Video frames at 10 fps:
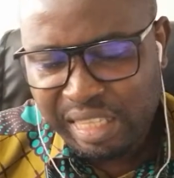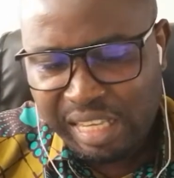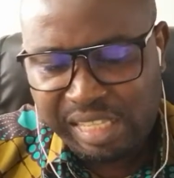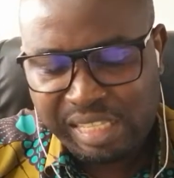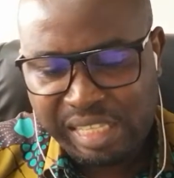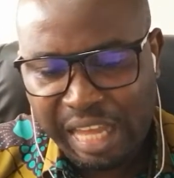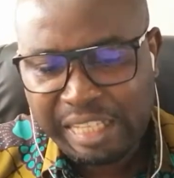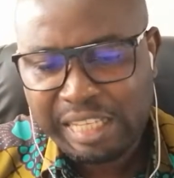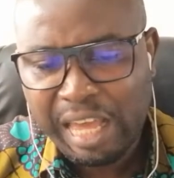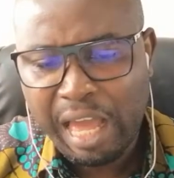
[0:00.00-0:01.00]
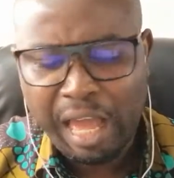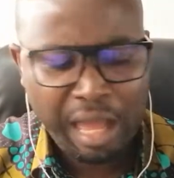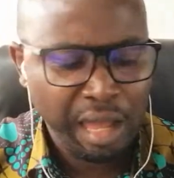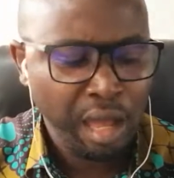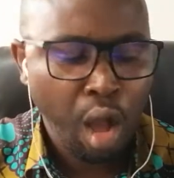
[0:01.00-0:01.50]
things that are
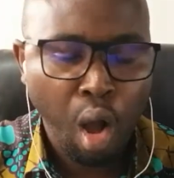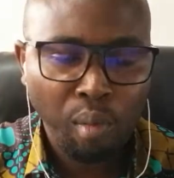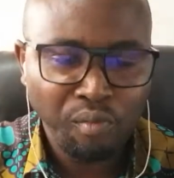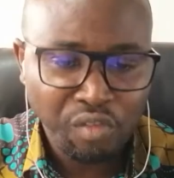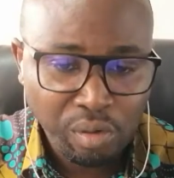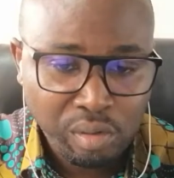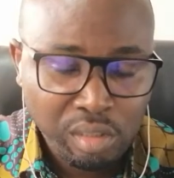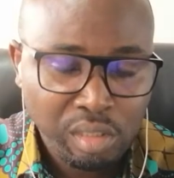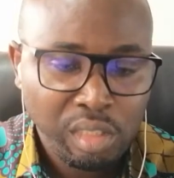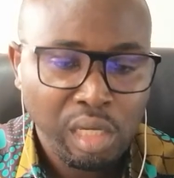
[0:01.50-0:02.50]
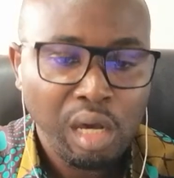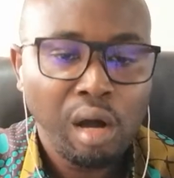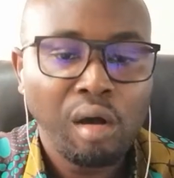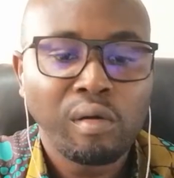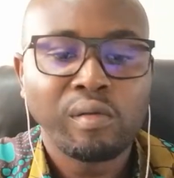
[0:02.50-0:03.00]
obvious
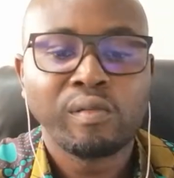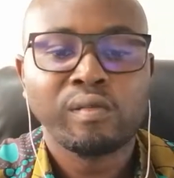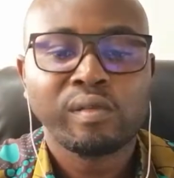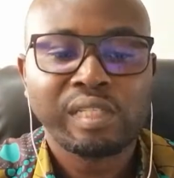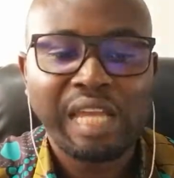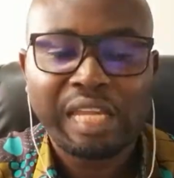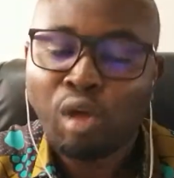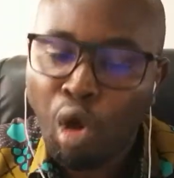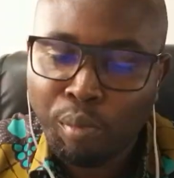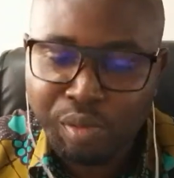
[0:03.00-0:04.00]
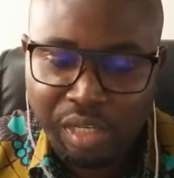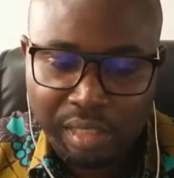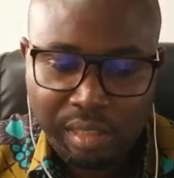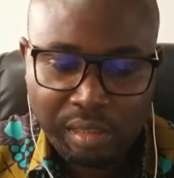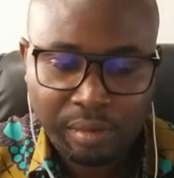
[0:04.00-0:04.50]
on that
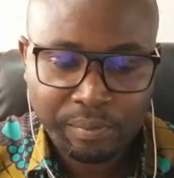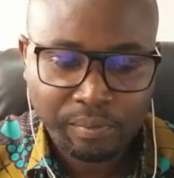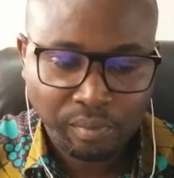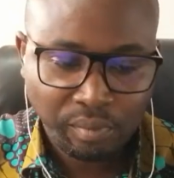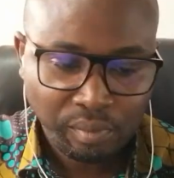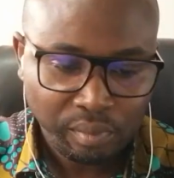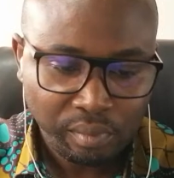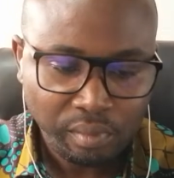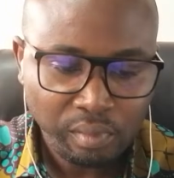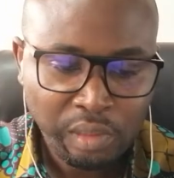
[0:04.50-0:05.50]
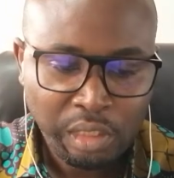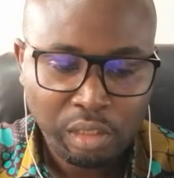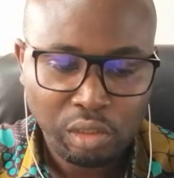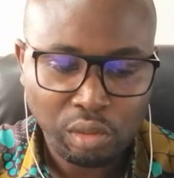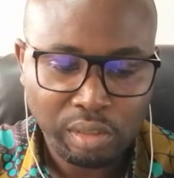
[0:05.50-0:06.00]
object.
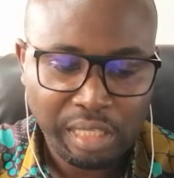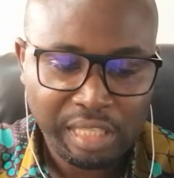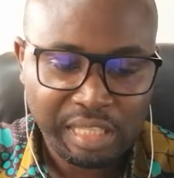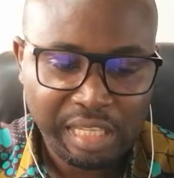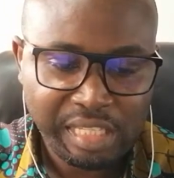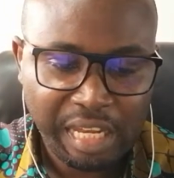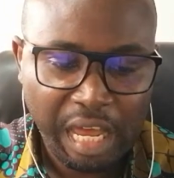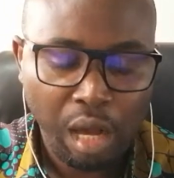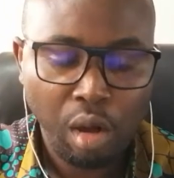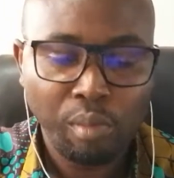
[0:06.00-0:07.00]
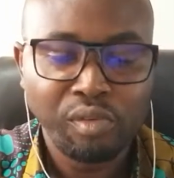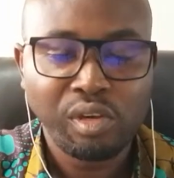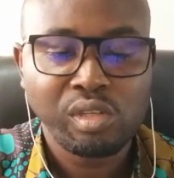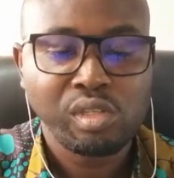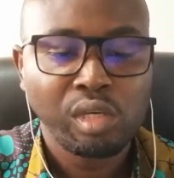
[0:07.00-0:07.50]
So certain things that are
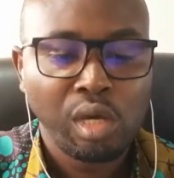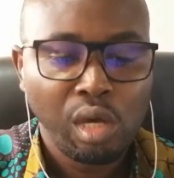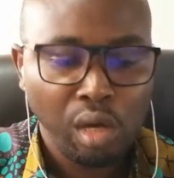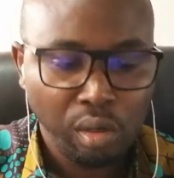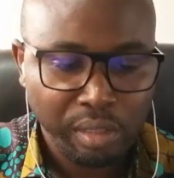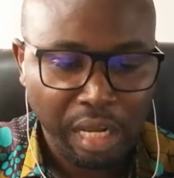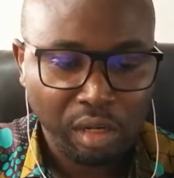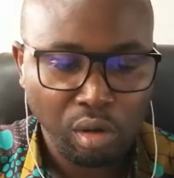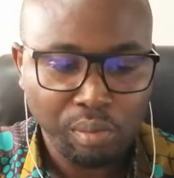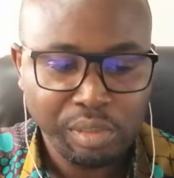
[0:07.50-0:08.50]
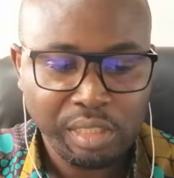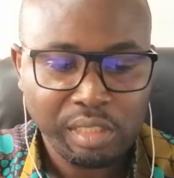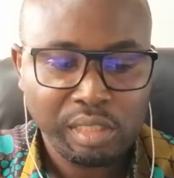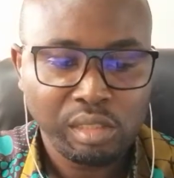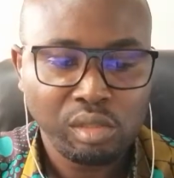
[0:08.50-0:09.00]
obvious on that object.
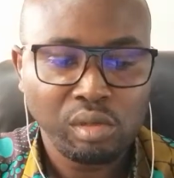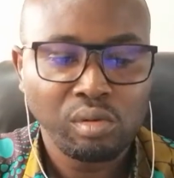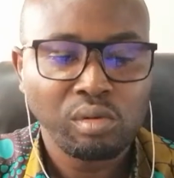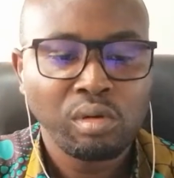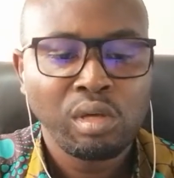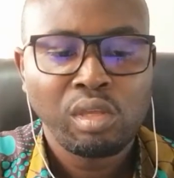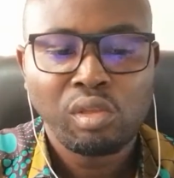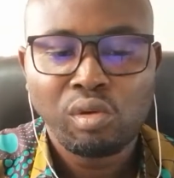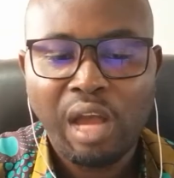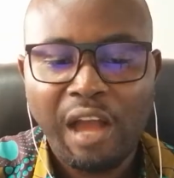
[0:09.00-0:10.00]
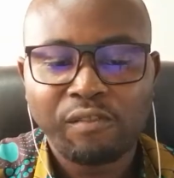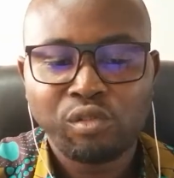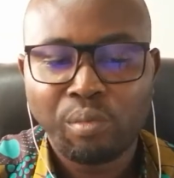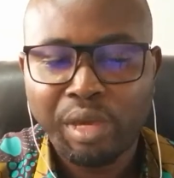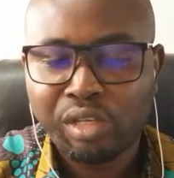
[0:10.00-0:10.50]
So you have to
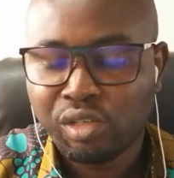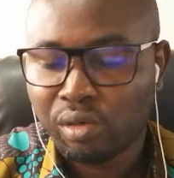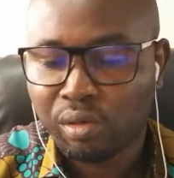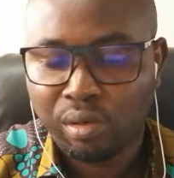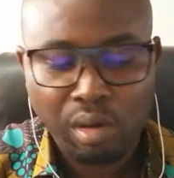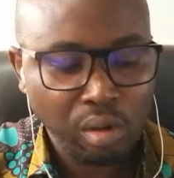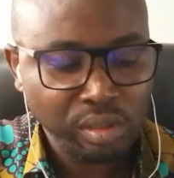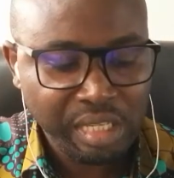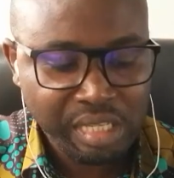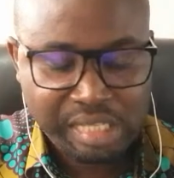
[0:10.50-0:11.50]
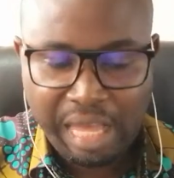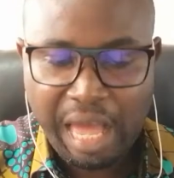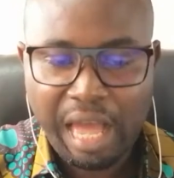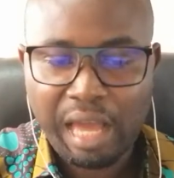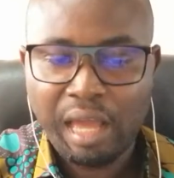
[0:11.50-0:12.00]
make sure all these
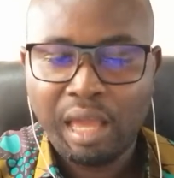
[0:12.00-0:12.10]
are